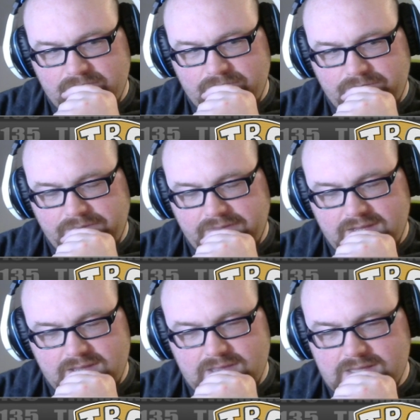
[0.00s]
of
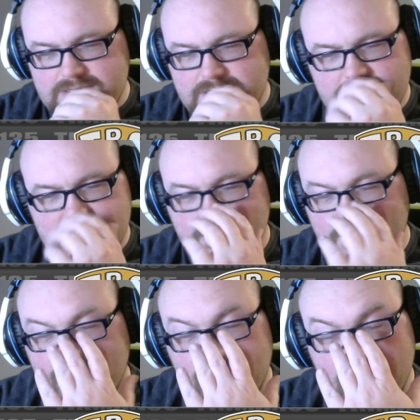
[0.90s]
being
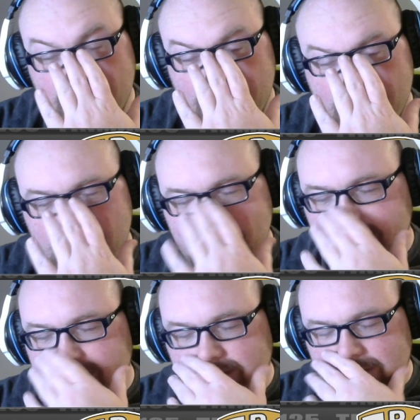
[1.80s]
that is
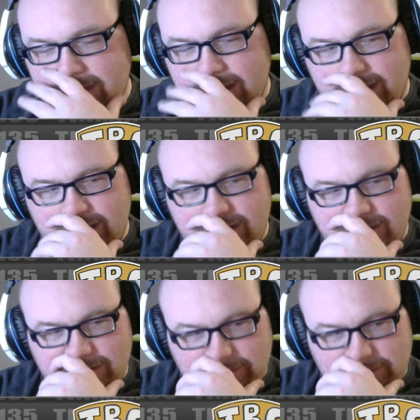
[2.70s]
controlling